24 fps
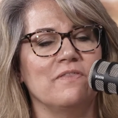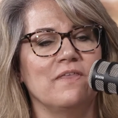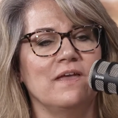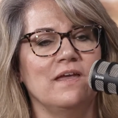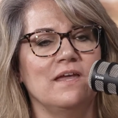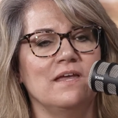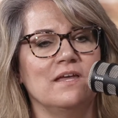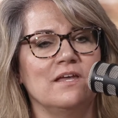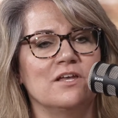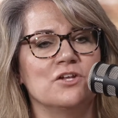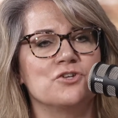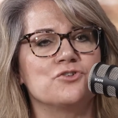
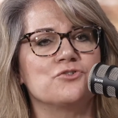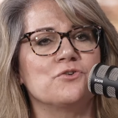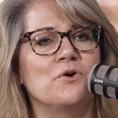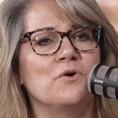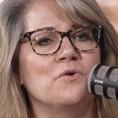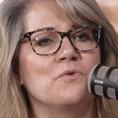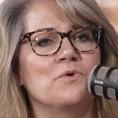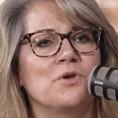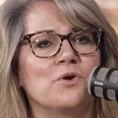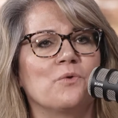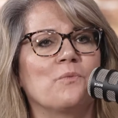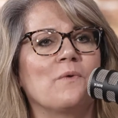they
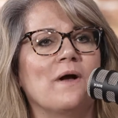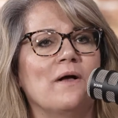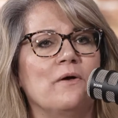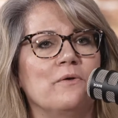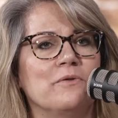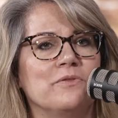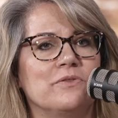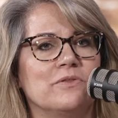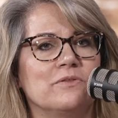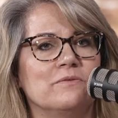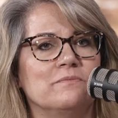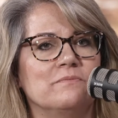control your
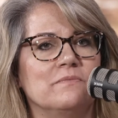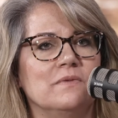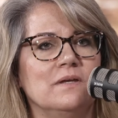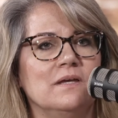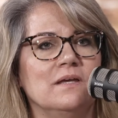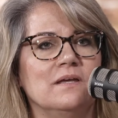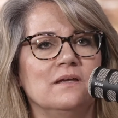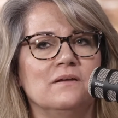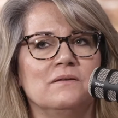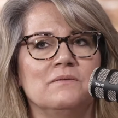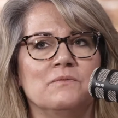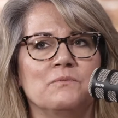wealth
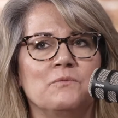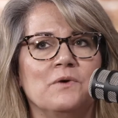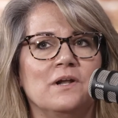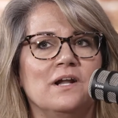in